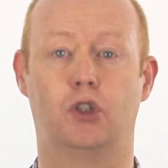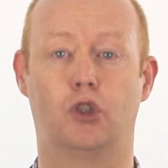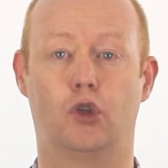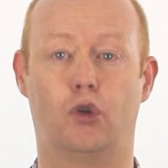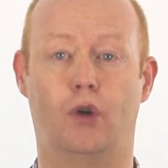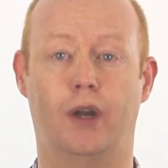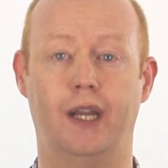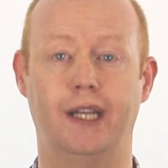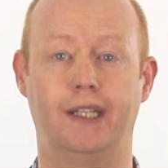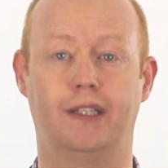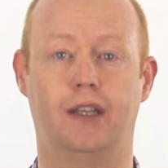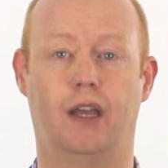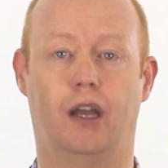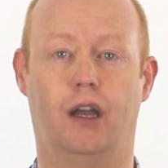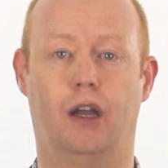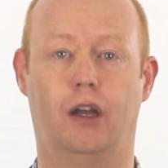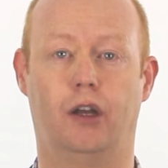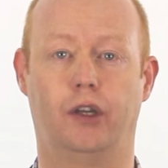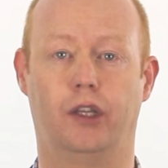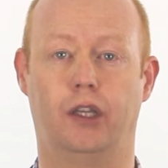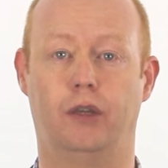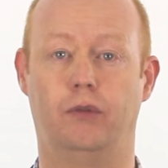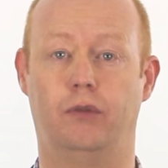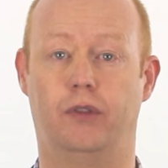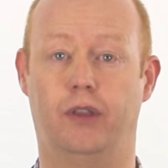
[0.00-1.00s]
tried to
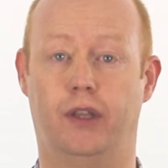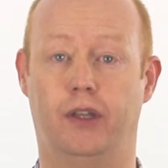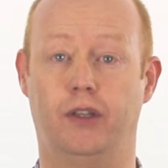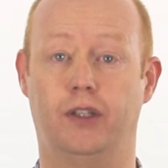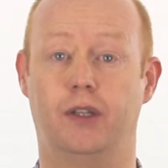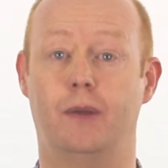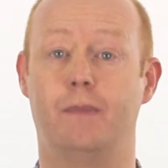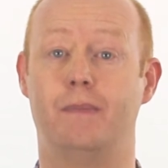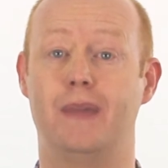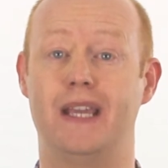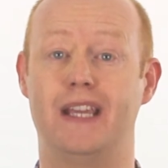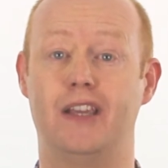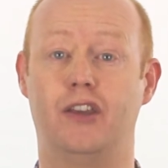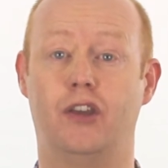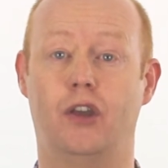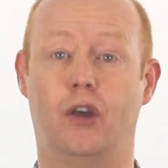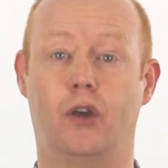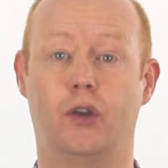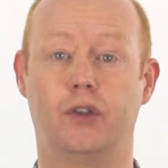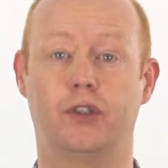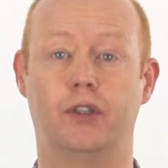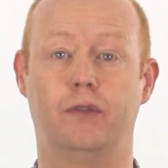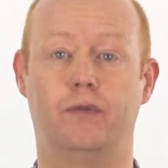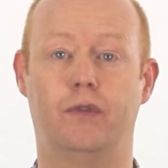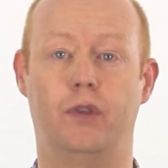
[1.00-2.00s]
argue that
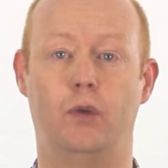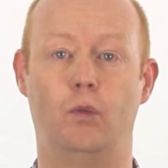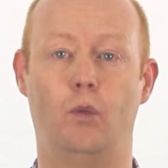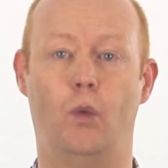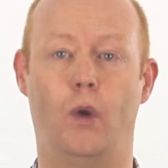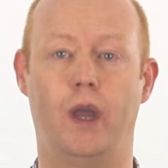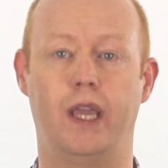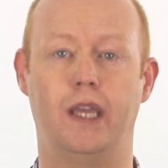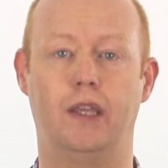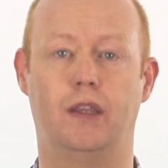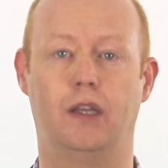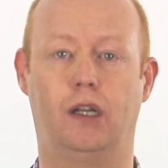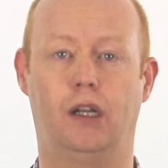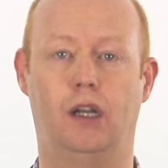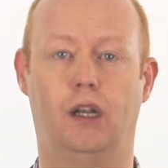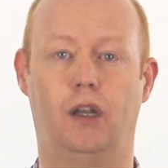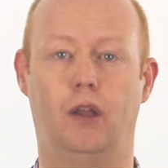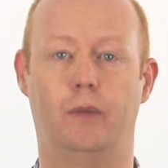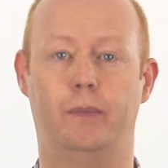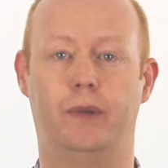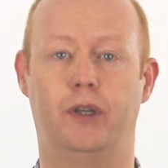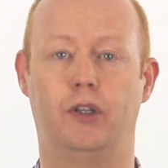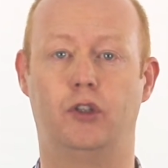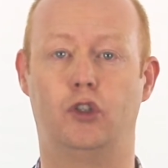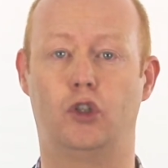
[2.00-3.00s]
because of the way the
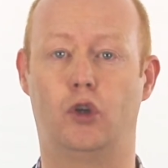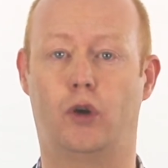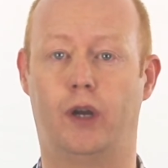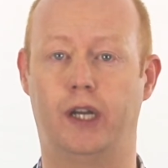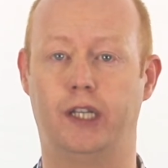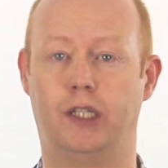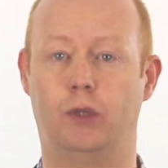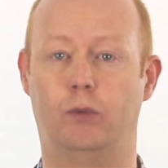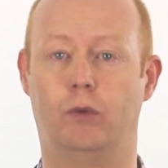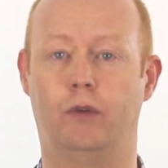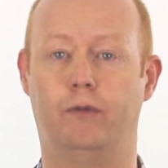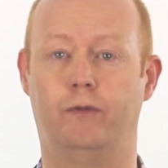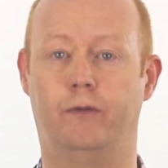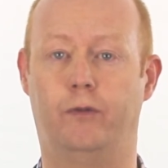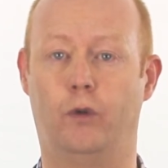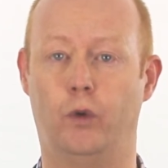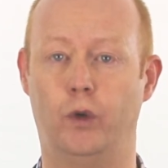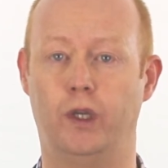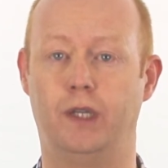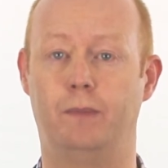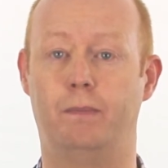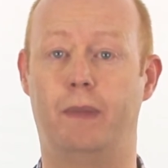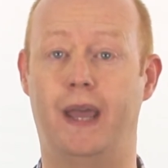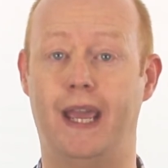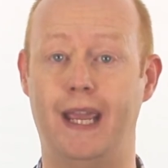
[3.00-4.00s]
club had tried to
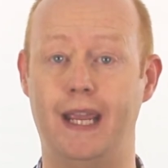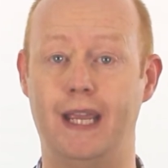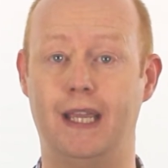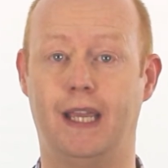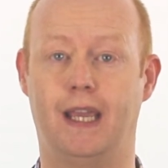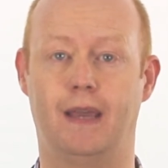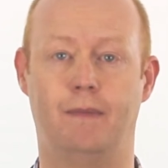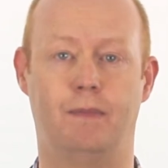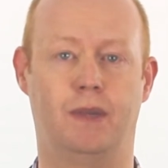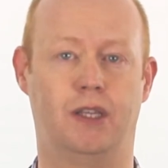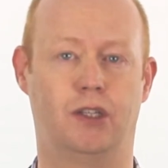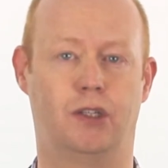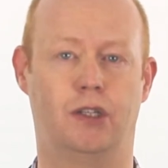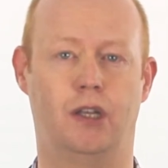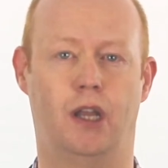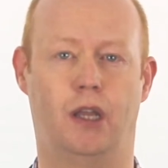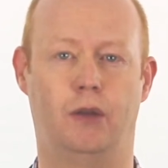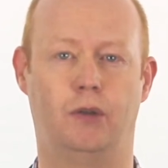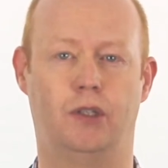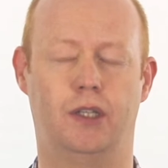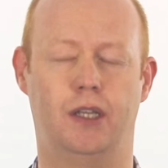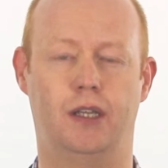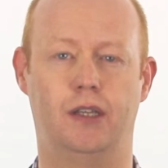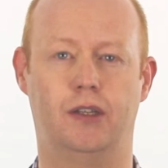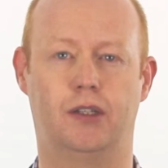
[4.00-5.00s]
avoid paying him his
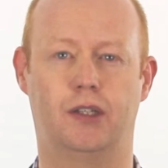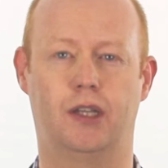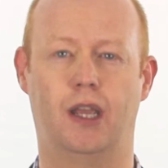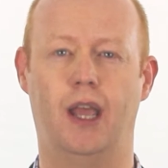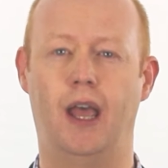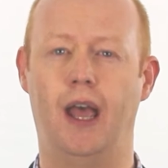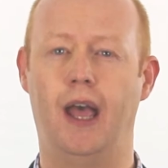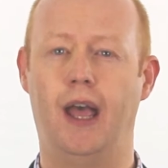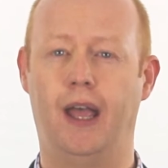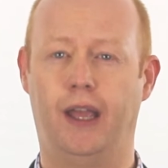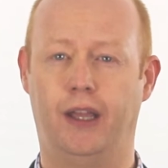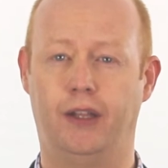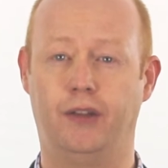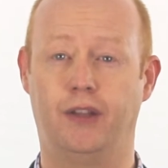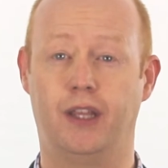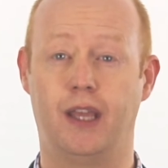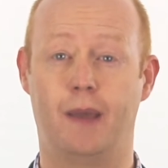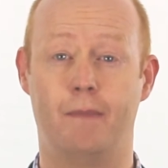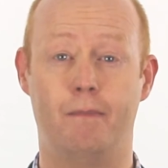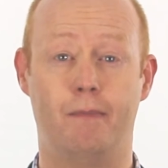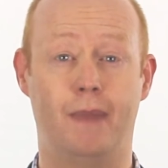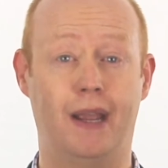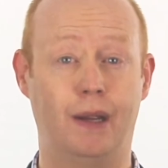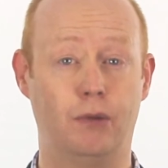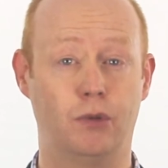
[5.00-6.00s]
notice and the
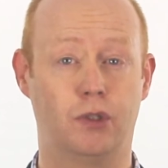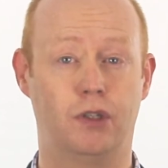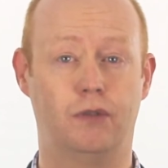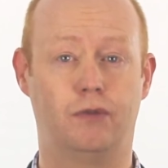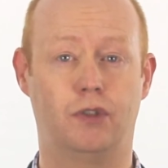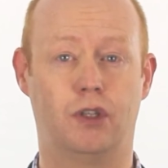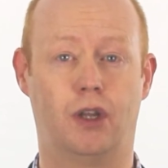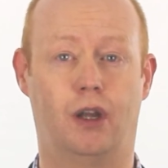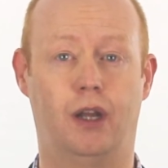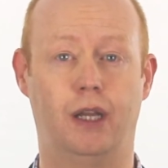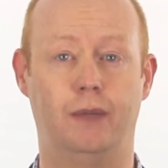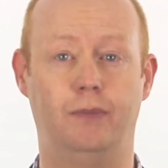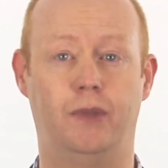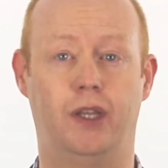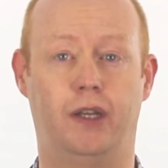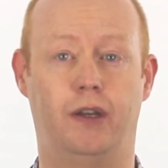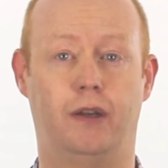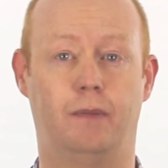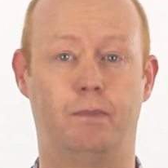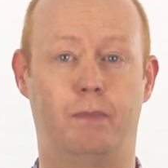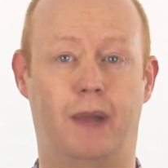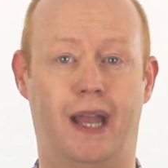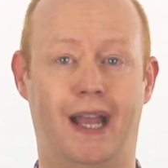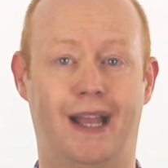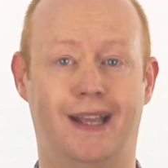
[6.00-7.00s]
amount of time that
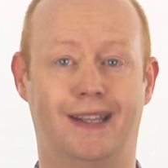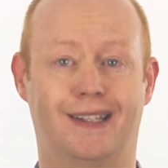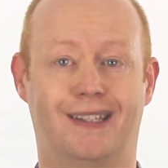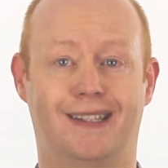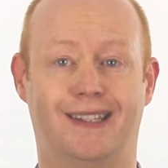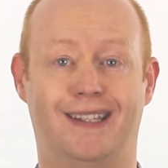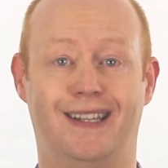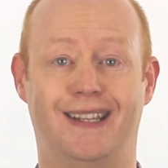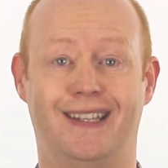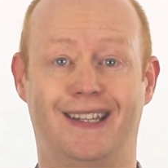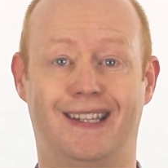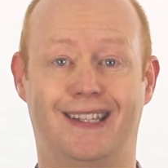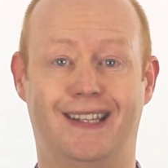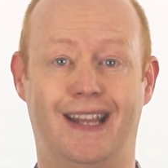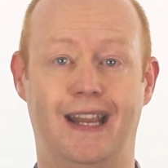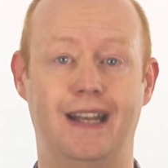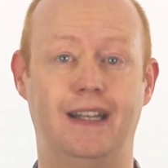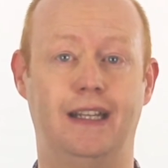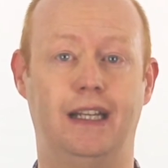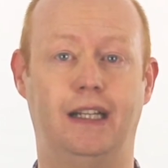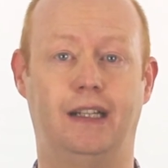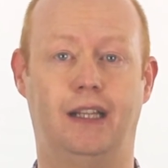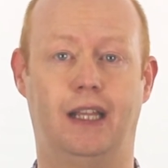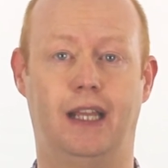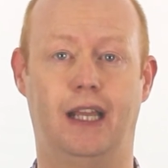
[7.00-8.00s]
had passed since
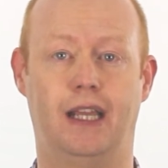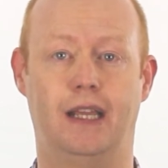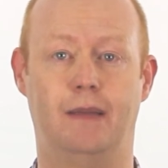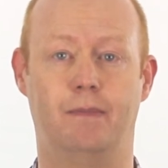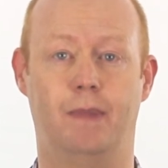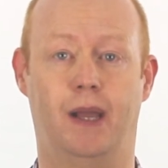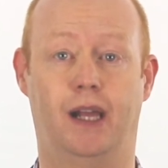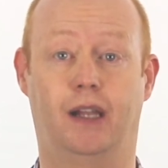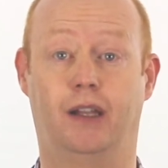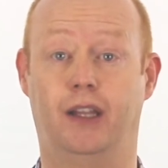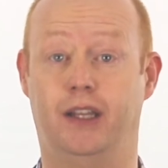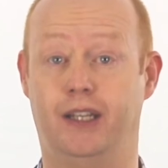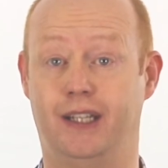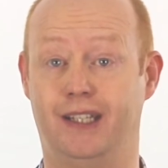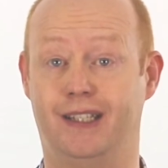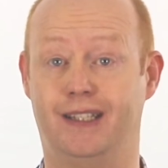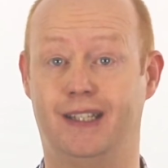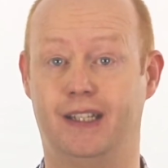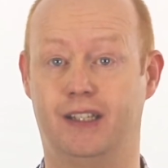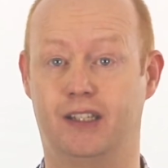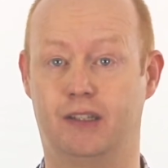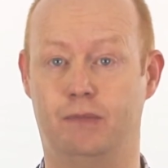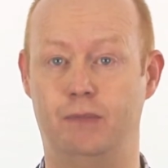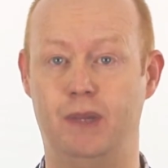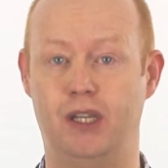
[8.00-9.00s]
sending the email and his
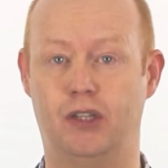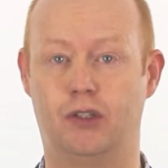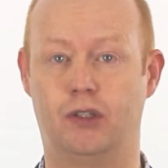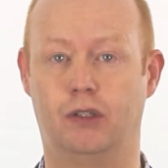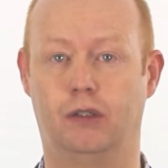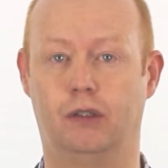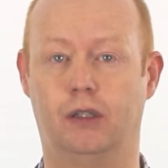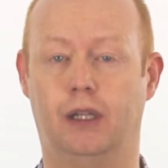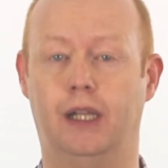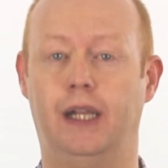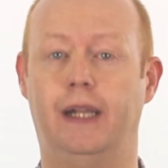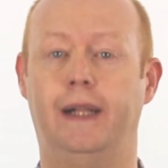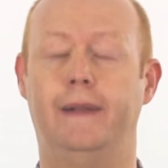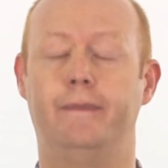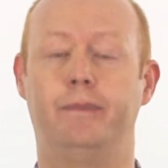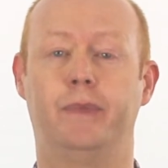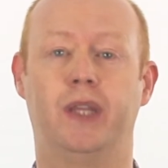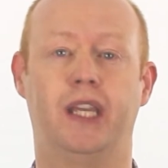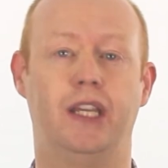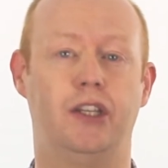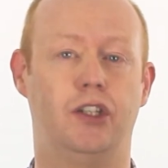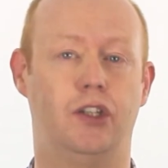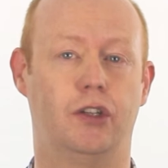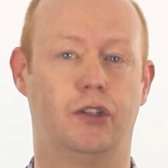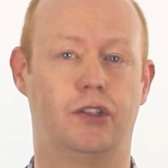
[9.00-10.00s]
dismissal,
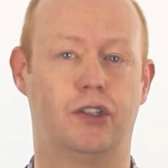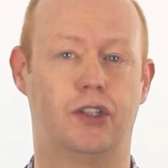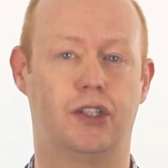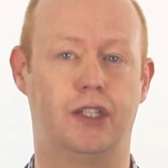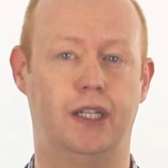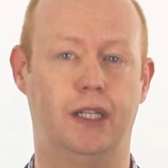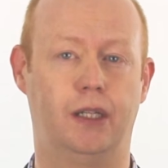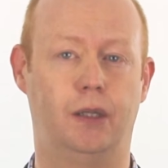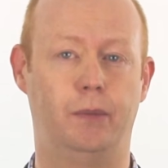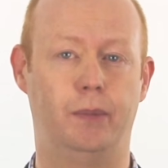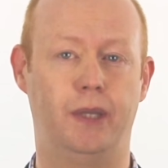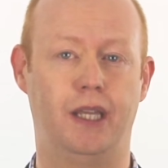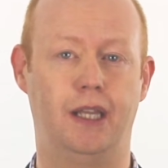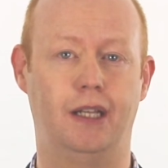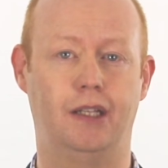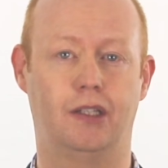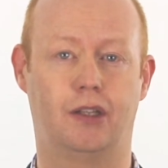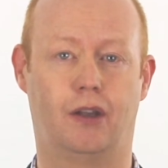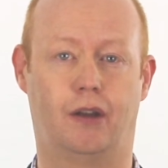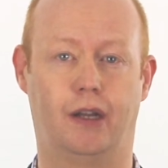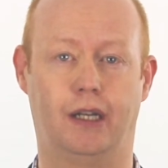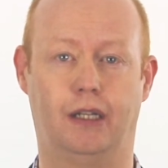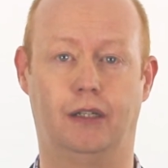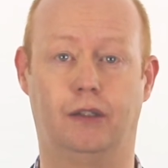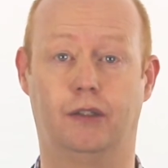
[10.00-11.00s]
he should still be
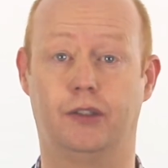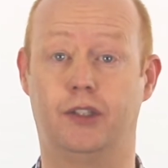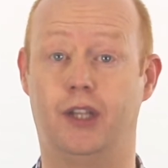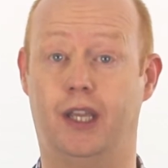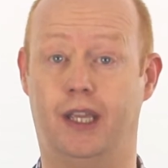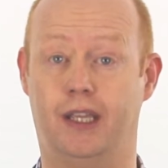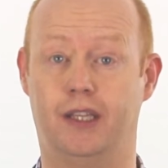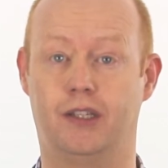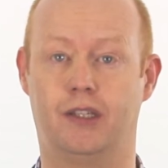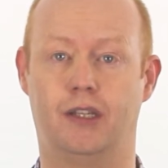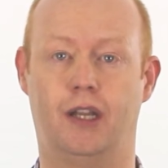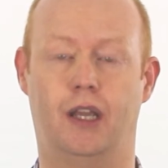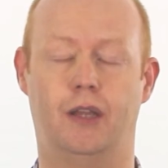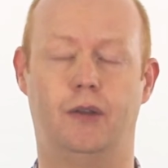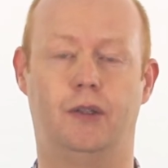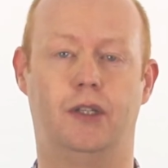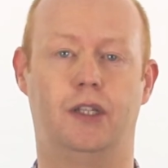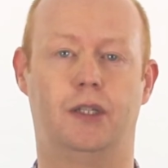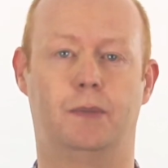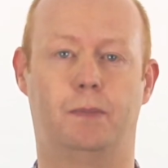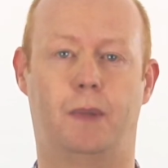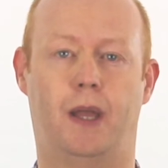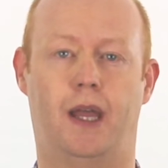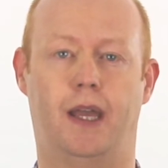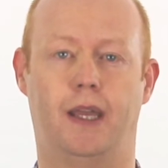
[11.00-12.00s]
entitled to his
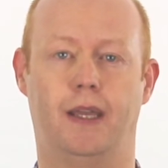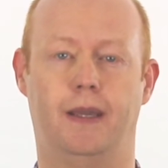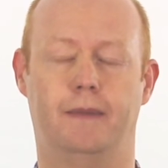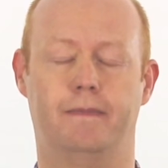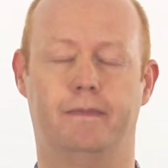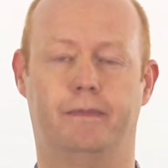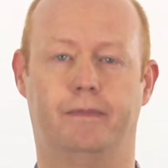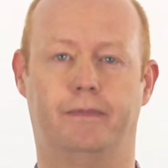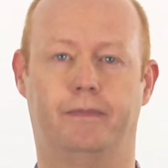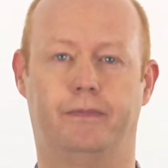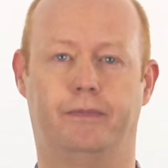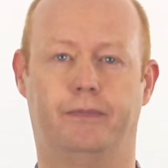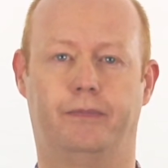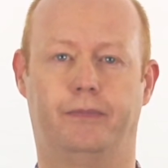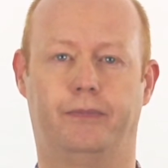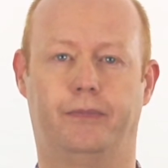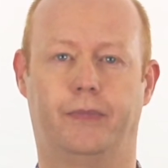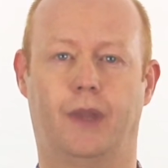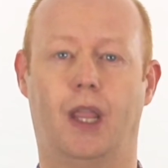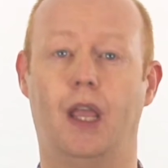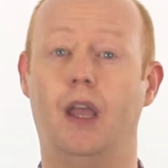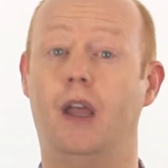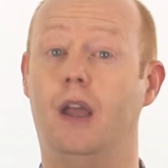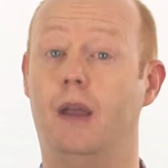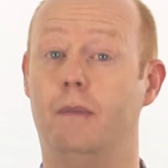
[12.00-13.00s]
notice pay.
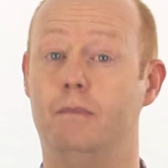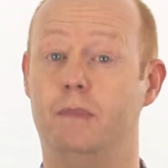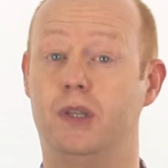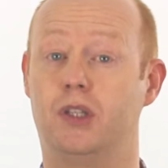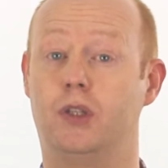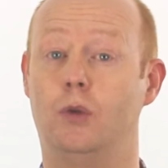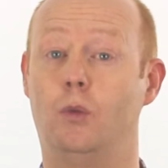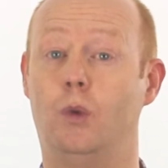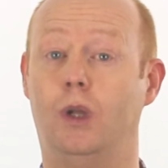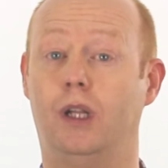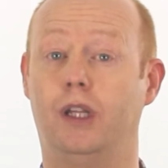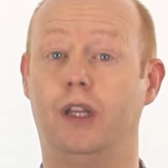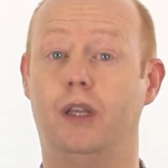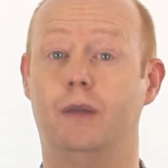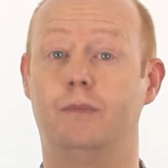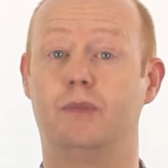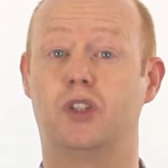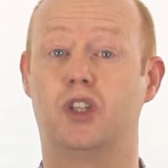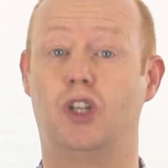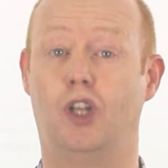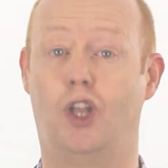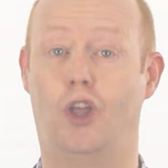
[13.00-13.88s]
Mr. Williams